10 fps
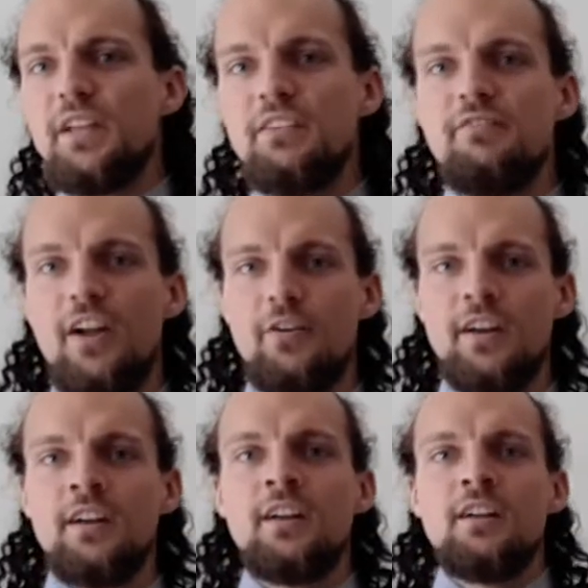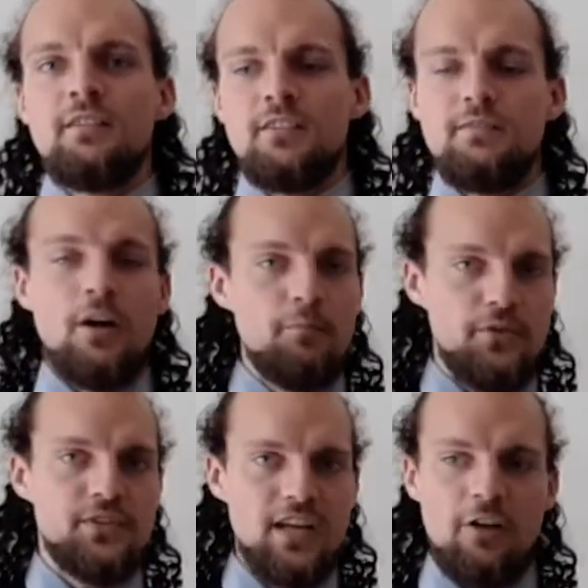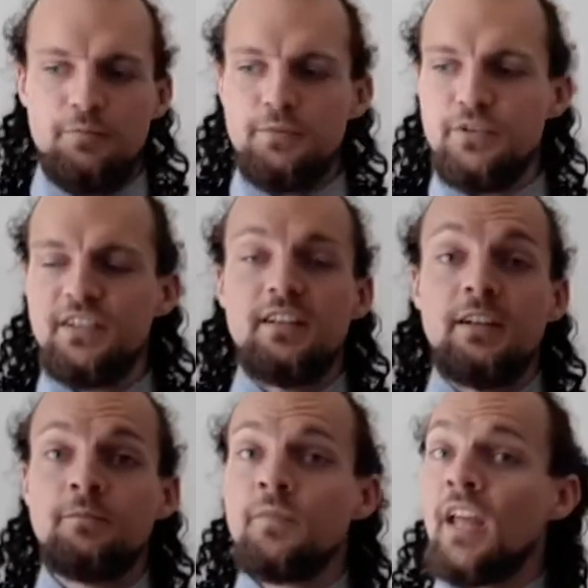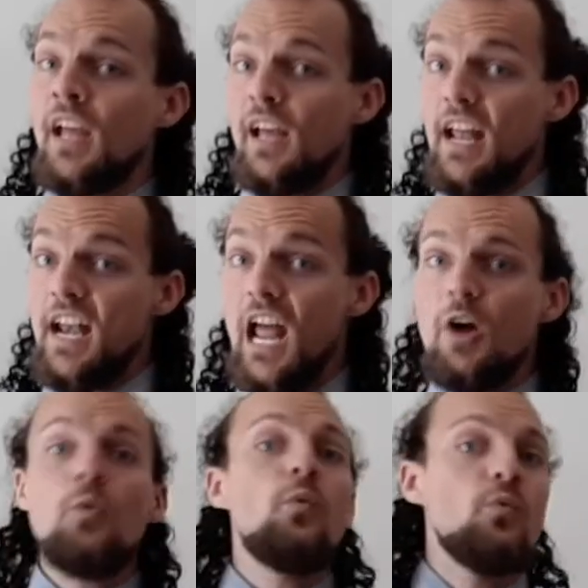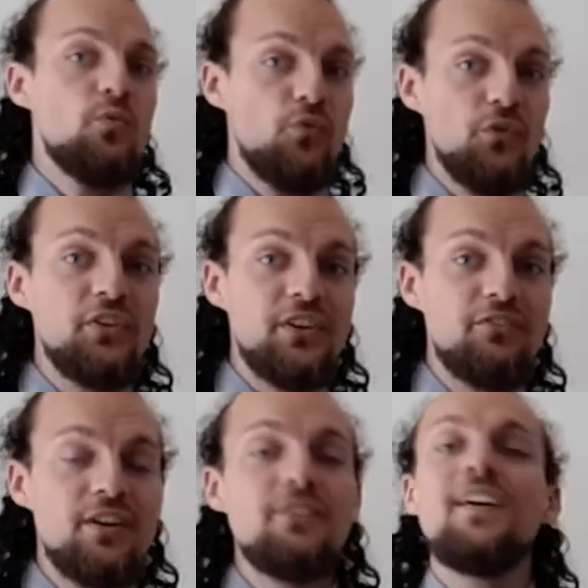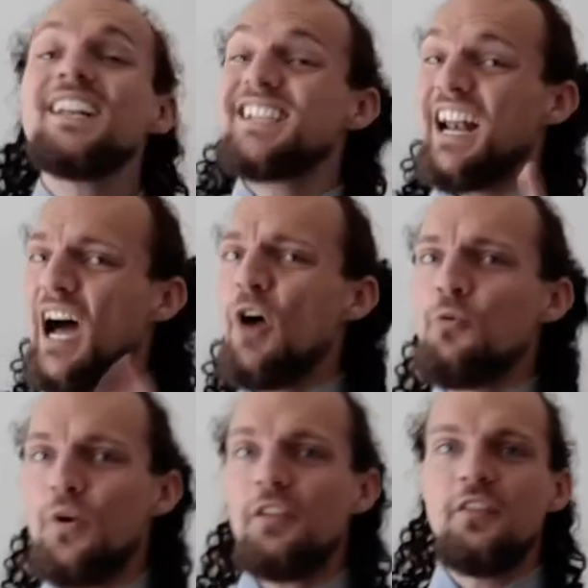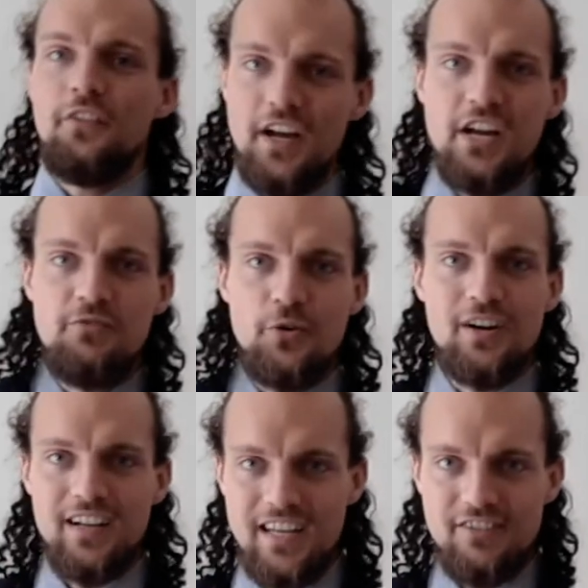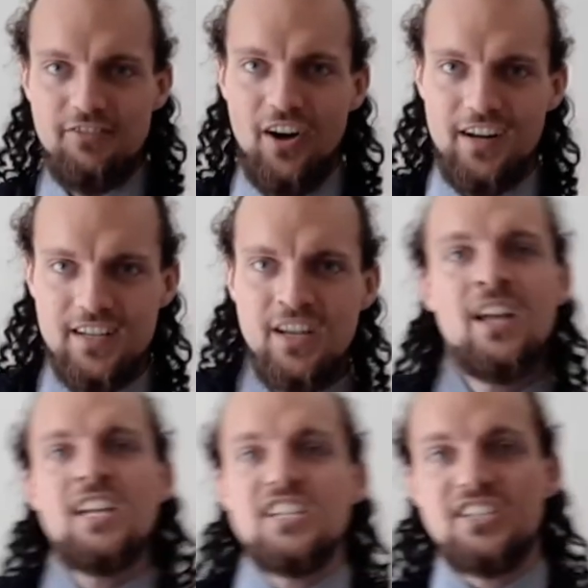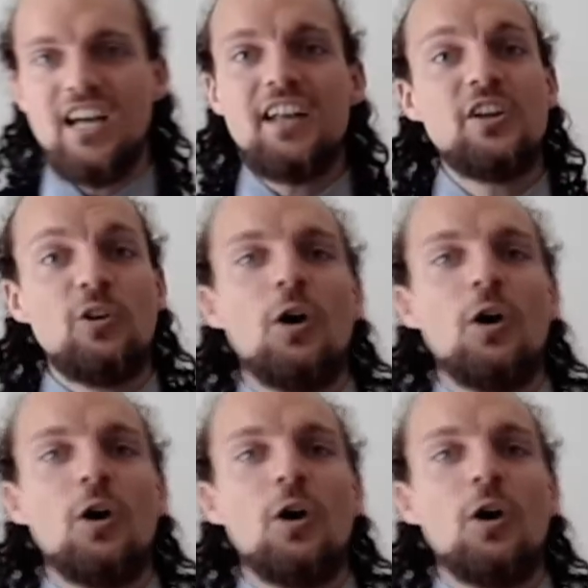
the very numbers I'll be presenting. And now for the different events and how well they were classified. Starting